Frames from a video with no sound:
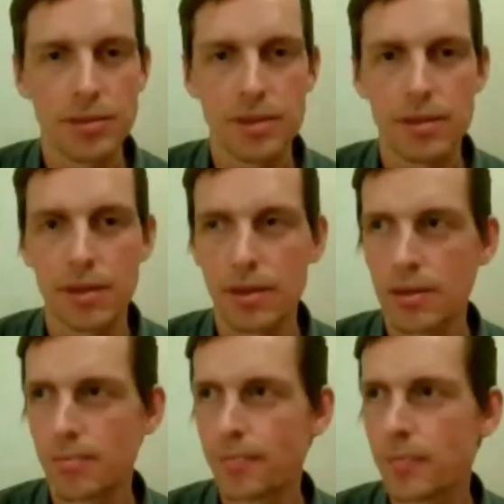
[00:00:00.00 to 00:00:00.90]
Yeah,
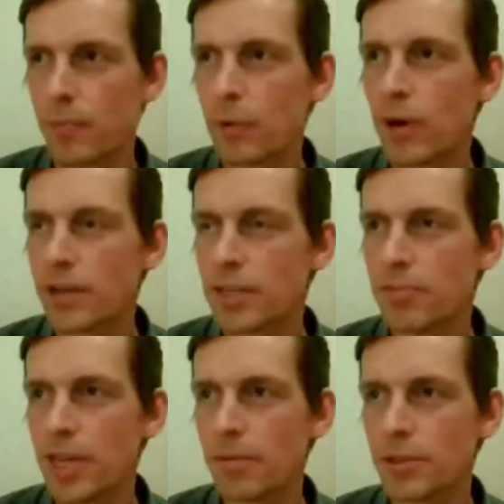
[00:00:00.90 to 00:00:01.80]
especially
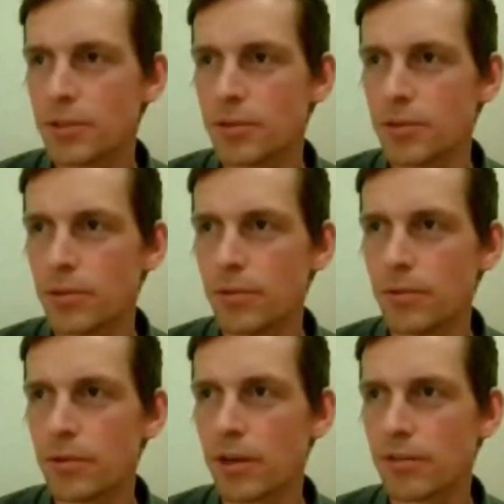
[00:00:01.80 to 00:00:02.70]
we wanted to be able to
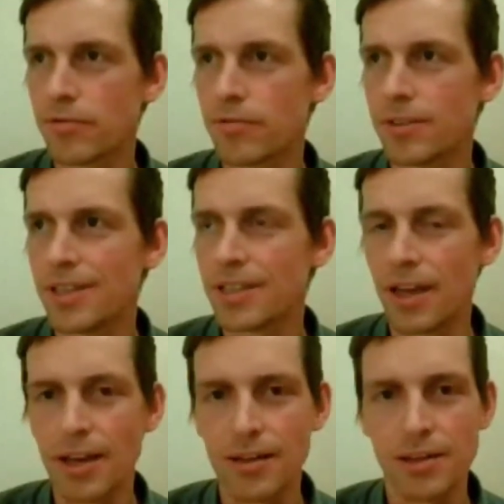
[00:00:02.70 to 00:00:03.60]
do kind of
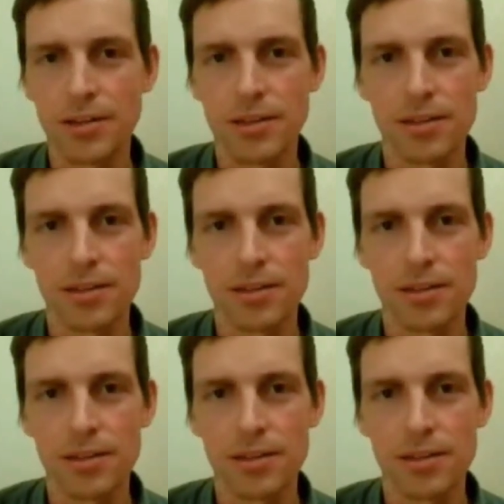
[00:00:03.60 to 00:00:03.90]
design,